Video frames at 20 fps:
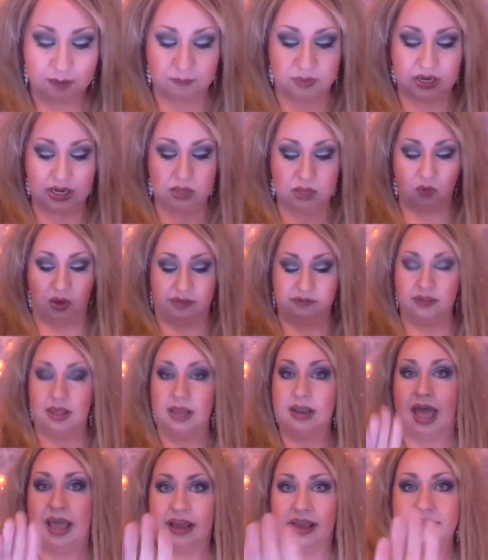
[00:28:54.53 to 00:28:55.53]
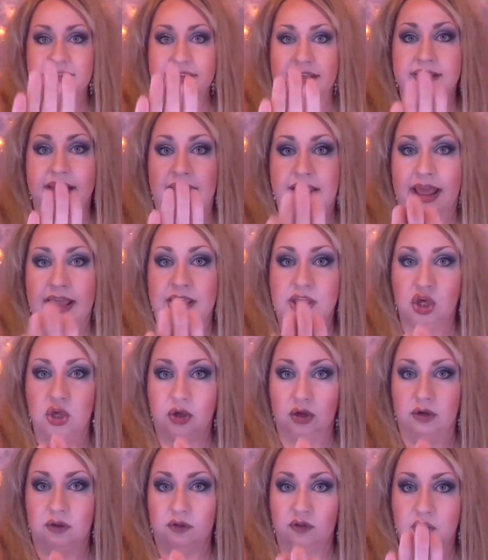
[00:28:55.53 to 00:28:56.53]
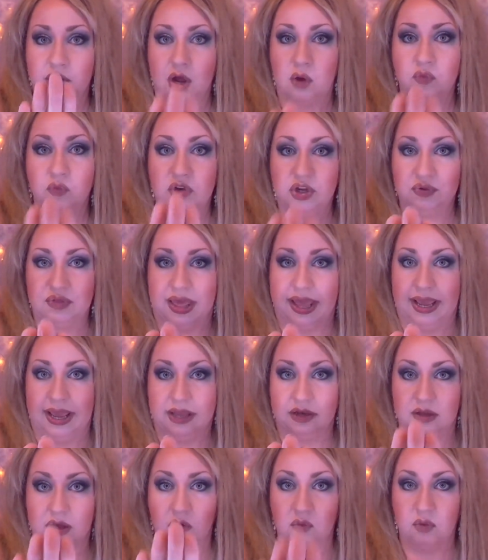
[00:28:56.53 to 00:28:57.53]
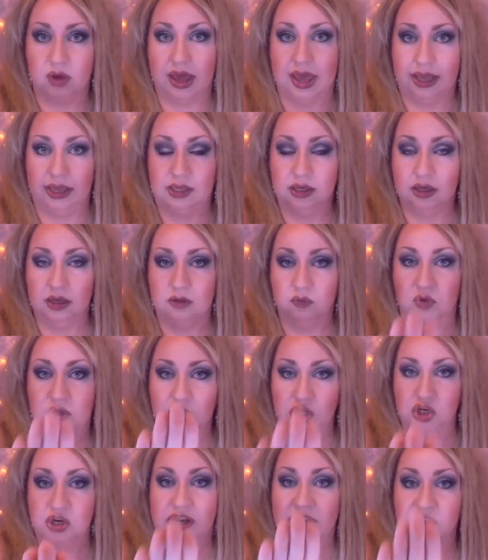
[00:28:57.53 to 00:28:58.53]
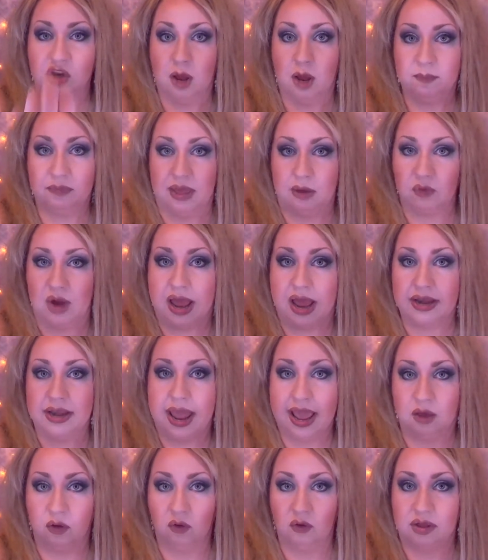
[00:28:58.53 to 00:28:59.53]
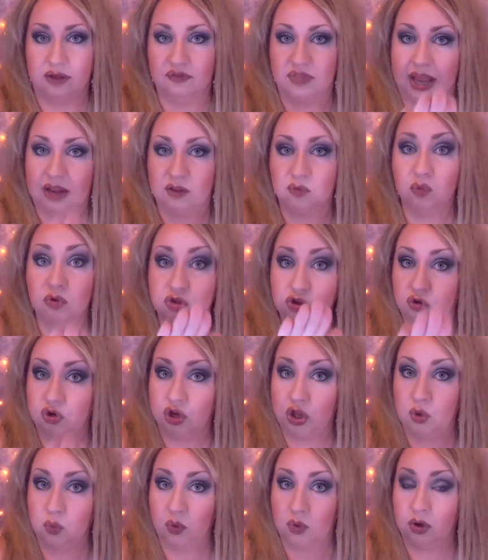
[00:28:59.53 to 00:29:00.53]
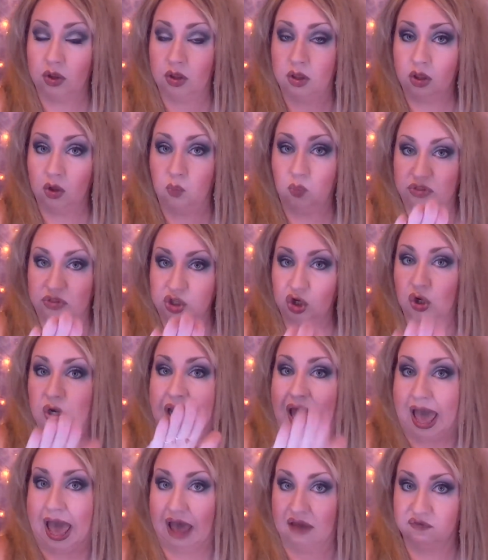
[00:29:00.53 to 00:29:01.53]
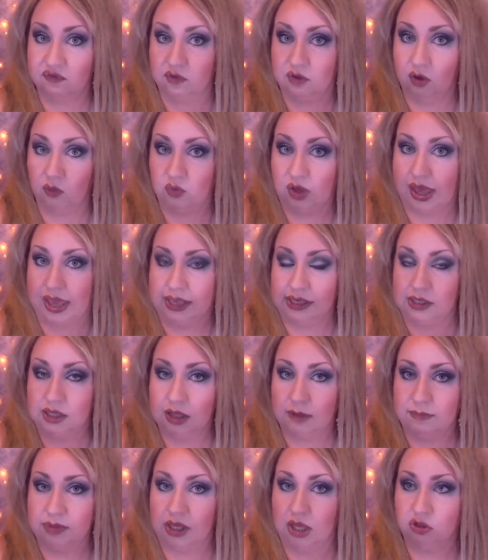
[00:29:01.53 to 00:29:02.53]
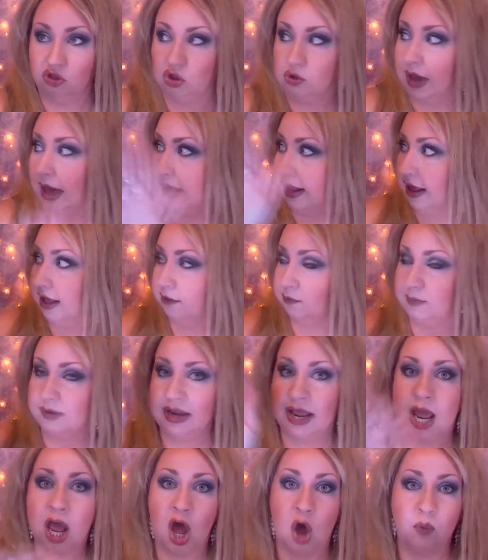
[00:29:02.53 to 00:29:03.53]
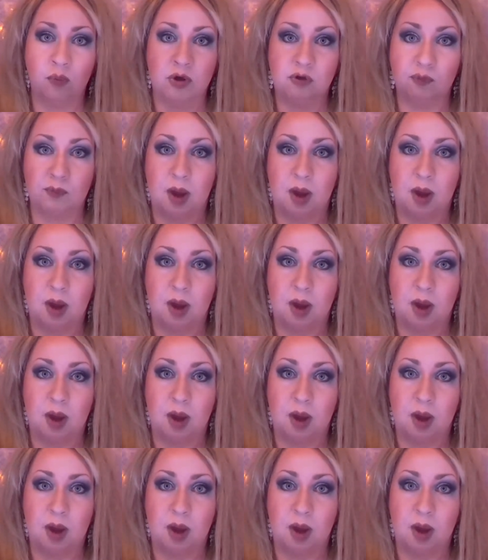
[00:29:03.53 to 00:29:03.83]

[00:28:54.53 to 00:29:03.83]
But anyways, and like I said, that ain't good. So don't do that, okay? You need to stop that right now if that's what you're doing with your life, okay? Because you got a husband at home who's